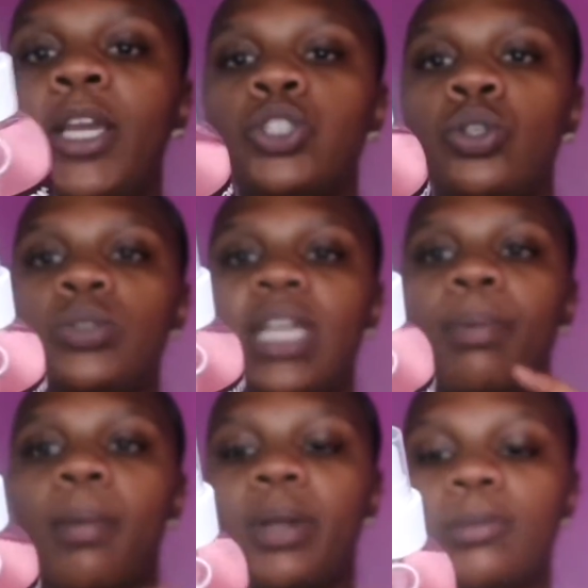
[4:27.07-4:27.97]
sure you use that
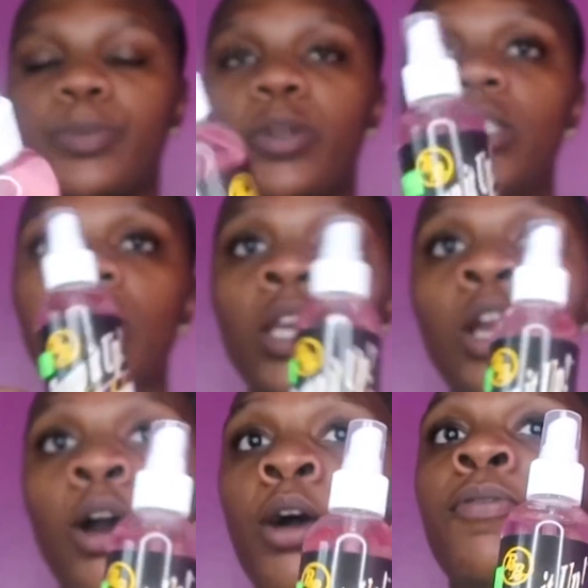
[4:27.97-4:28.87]
Pump It Up Spritz
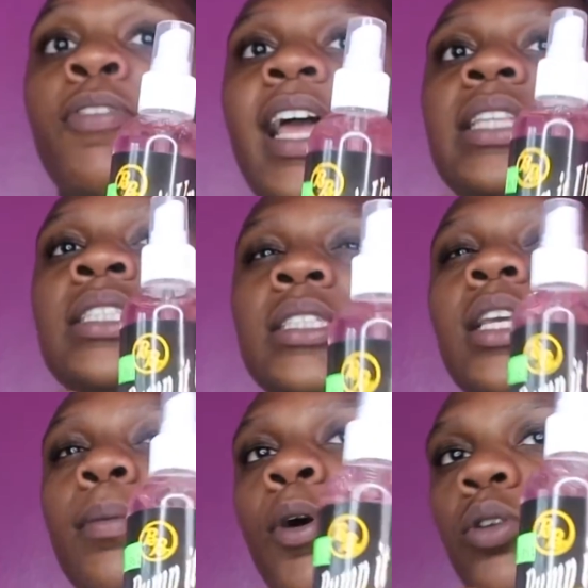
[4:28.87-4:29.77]
for that
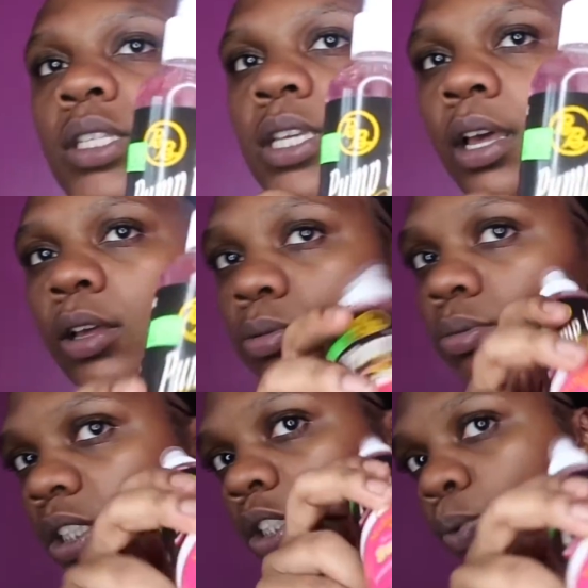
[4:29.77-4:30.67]
sleek ponytail.
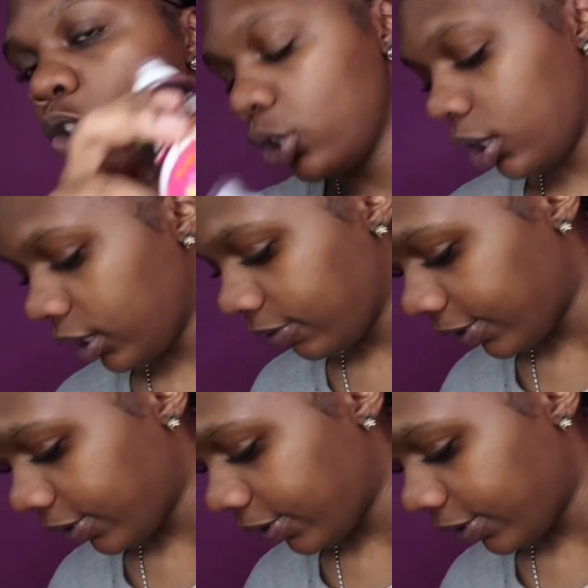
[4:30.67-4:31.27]
This is what you're gonna need for